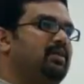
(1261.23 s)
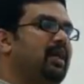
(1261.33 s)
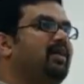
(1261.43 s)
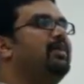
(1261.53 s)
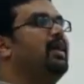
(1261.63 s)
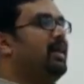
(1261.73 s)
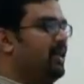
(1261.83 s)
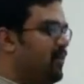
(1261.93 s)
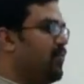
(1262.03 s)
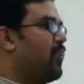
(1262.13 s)
There is
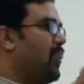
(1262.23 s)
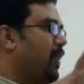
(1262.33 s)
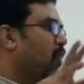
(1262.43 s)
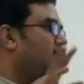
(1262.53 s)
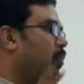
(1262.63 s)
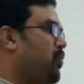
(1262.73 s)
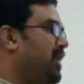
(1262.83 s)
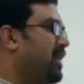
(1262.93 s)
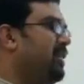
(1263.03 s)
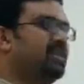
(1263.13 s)
a
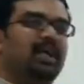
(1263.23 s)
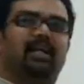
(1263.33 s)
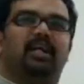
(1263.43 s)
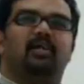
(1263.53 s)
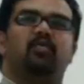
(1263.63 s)
opinion general